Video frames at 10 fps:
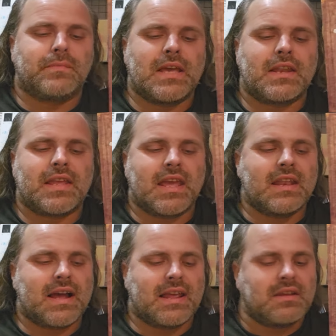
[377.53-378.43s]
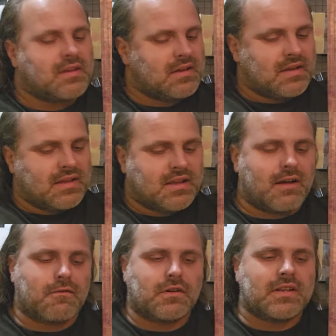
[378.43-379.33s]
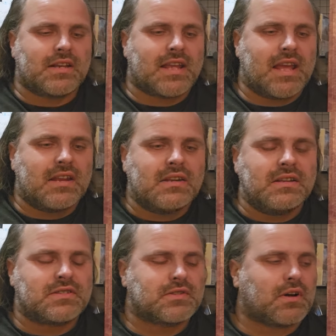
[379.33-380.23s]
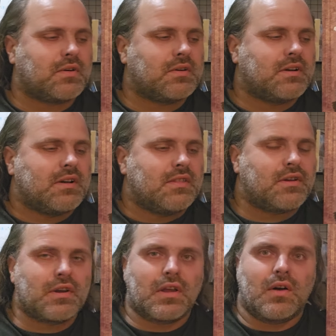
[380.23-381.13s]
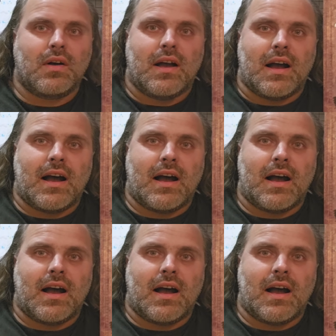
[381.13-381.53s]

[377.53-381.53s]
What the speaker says: Yet again, I covered it again. So there you go.